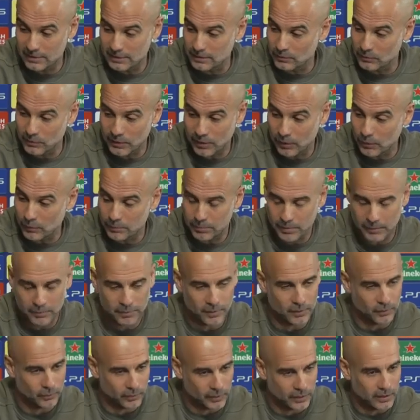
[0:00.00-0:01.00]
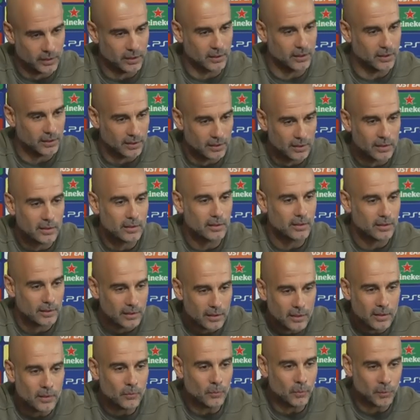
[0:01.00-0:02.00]
With our people, we'll
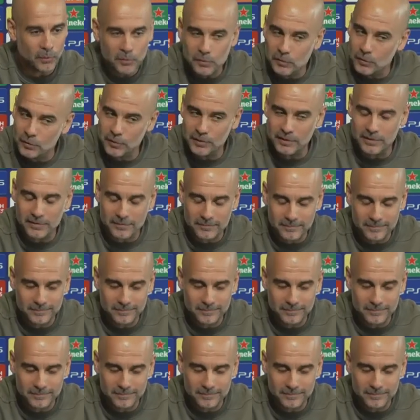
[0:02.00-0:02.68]
do it.